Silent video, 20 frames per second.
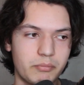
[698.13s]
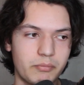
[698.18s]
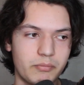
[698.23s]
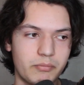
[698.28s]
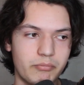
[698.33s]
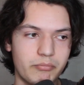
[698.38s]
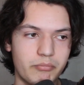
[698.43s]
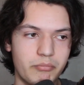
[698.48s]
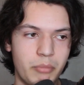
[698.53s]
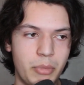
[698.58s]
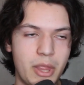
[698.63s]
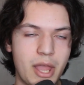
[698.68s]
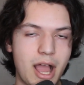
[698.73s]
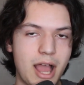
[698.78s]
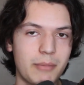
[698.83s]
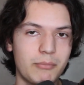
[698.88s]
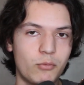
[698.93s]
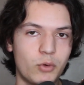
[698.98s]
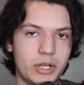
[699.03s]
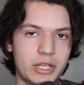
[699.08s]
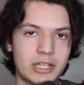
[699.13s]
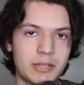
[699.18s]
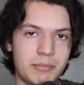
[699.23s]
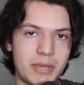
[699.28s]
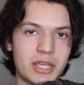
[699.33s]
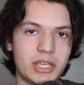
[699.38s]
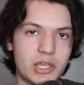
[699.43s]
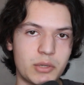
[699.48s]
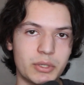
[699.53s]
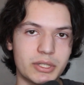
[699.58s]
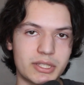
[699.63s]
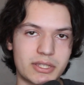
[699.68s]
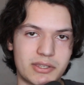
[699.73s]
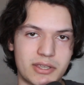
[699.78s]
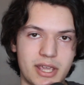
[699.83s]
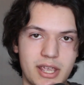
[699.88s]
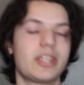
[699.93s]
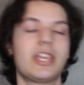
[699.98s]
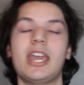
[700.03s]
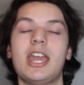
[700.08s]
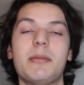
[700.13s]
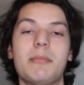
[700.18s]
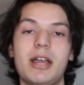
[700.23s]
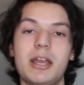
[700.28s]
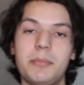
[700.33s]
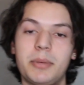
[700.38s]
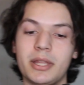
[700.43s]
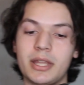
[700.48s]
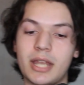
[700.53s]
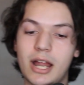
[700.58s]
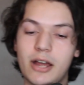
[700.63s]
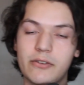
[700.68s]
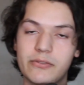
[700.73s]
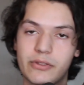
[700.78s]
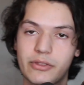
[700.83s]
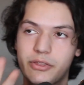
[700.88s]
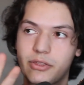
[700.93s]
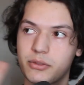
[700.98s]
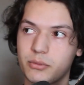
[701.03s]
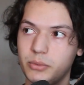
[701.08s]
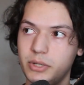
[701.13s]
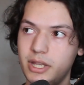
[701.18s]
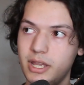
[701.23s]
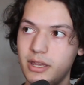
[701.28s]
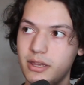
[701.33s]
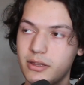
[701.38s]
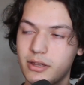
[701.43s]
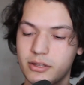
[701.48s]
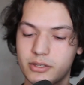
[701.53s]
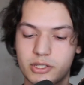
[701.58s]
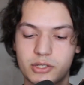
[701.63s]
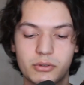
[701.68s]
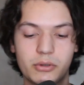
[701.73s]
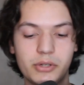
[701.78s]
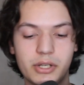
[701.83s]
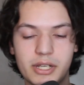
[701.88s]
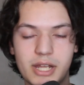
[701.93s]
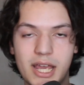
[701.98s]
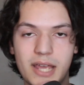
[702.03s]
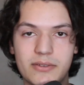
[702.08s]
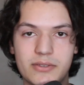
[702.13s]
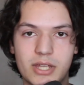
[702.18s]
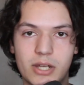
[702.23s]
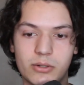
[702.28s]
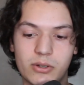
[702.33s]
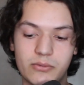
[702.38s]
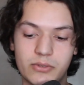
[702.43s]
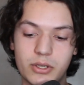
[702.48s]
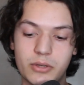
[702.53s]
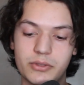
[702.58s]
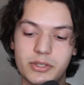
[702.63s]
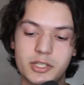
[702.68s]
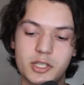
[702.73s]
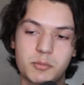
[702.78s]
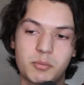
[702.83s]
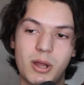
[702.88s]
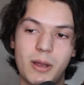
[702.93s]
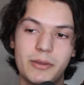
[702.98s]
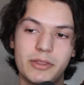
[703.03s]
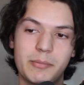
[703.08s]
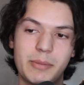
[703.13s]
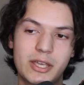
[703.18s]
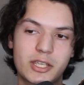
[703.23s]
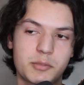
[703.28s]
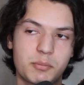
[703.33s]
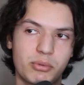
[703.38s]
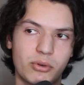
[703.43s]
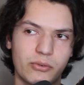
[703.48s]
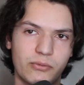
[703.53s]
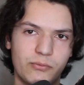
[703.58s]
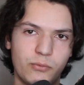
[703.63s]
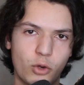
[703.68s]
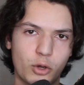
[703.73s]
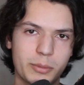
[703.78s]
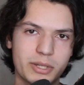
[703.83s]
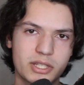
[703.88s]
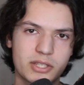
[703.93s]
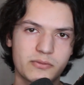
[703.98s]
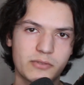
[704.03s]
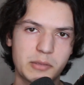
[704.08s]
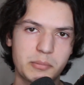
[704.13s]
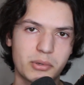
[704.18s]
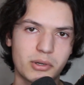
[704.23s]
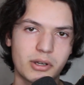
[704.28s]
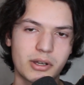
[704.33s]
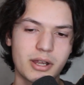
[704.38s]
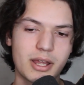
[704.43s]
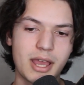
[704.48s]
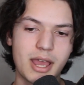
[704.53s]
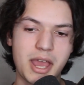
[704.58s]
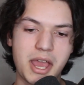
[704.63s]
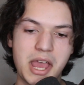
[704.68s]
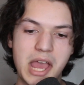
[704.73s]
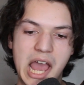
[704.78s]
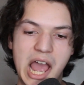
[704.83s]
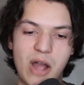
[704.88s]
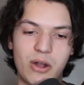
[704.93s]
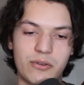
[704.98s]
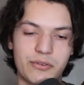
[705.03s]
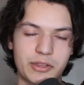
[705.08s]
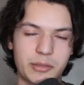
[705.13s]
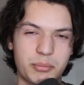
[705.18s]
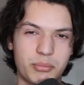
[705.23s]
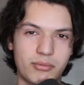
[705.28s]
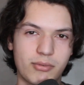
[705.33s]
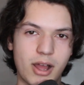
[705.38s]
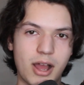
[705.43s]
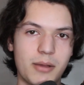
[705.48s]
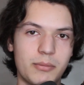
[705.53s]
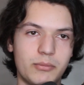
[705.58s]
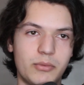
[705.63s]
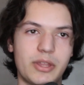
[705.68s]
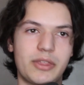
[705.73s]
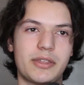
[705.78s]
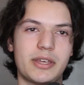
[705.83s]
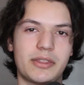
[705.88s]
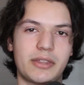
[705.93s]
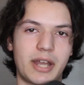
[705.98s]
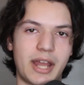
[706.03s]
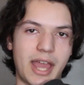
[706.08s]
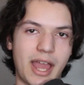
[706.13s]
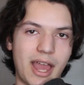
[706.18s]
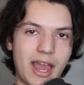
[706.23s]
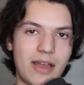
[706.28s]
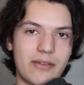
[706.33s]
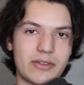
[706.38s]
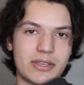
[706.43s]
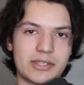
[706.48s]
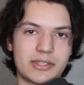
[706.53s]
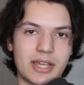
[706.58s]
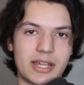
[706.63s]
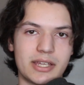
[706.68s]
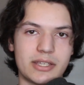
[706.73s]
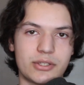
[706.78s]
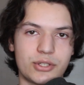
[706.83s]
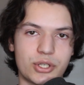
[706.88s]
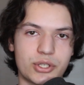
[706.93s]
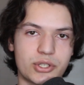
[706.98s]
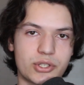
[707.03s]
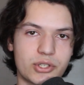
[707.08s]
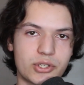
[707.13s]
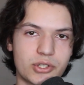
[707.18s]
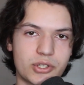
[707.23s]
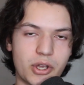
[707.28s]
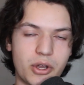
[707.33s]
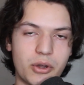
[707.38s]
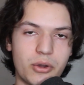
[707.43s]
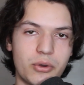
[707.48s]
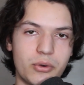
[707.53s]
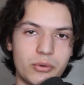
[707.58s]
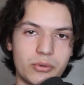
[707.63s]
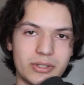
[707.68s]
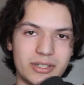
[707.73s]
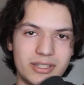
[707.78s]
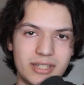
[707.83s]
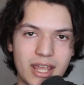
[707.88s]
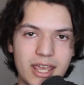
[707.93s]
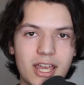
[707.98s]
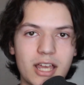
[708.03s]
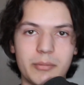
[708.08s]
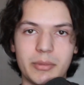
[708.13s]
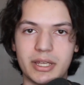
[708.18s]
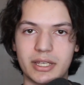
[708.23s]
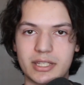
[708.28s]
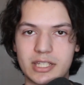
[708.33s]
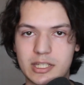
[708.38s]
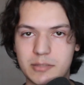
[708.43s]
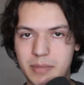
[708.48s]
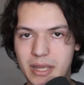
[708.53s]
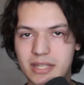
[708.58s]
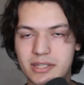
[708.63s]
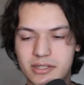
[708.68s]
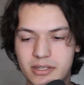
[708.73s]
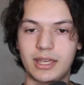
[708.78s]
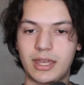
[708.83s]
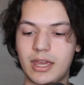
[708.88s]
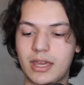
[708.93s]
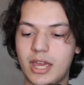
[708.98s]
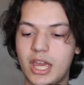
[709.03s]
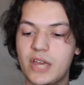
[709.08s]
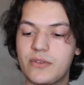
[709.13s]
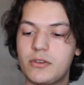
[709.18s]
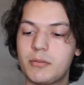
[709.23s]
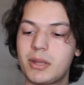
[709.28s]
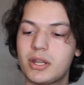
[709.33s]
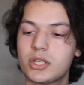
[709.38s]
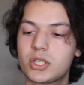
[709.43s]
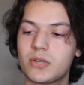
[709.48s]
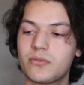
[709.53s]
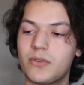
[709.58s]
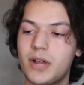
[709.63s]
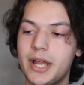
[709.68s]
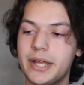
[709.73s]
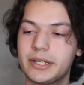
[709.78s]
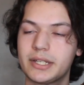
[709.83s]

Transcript: not wanting to make you insane. In my opinion, out of the three Ceroni knives that I reviewed, this is probably the best performance flipper. However, the problem with it that I have is that it's just so damn expensive. If you manage to find